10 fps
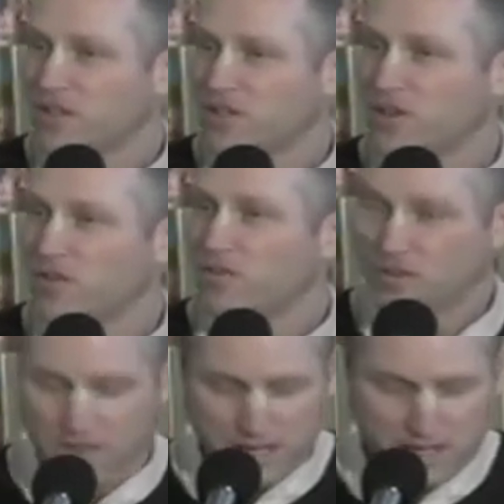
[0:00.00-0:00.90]

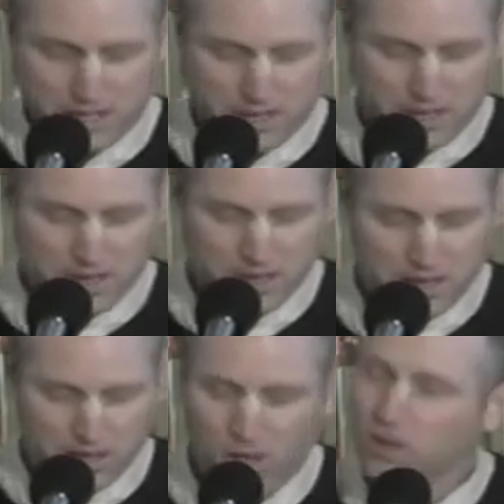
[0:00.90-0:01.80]
So this
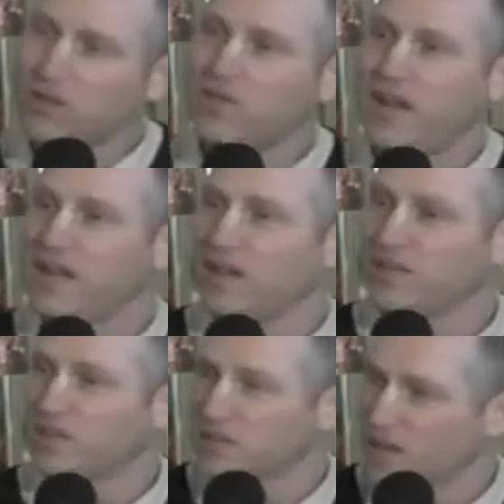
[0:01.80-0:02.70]
cultivating
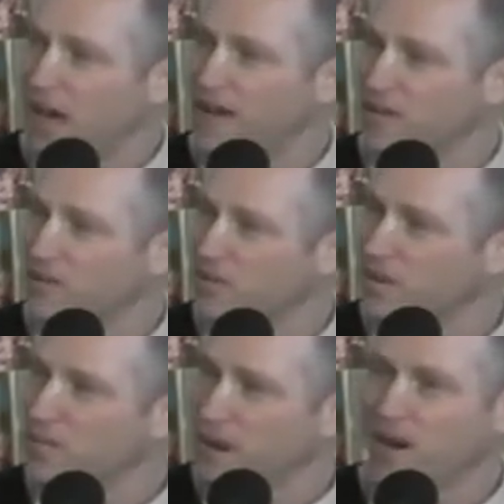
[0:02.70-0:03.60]
of desire is
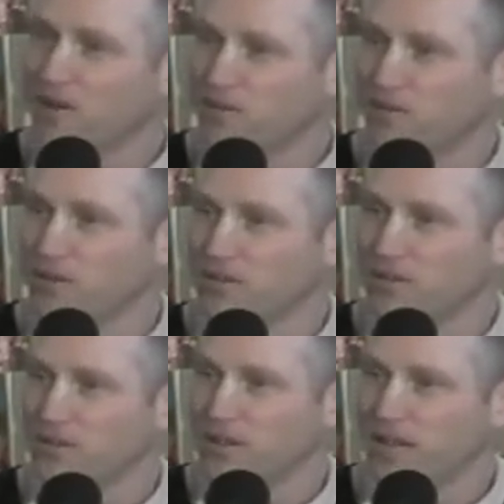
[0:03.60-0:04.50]
very powerful,
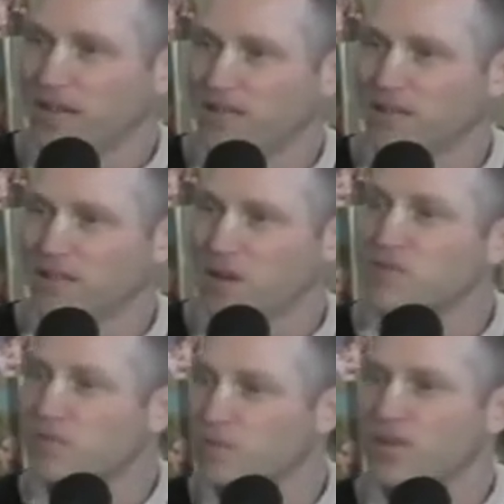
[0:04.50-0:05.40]
and it
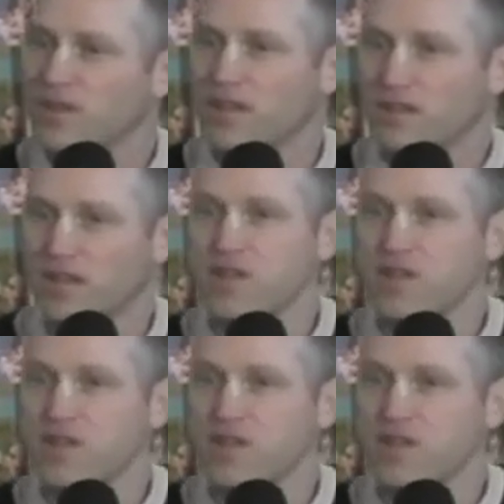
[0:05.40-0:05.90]
comes from within.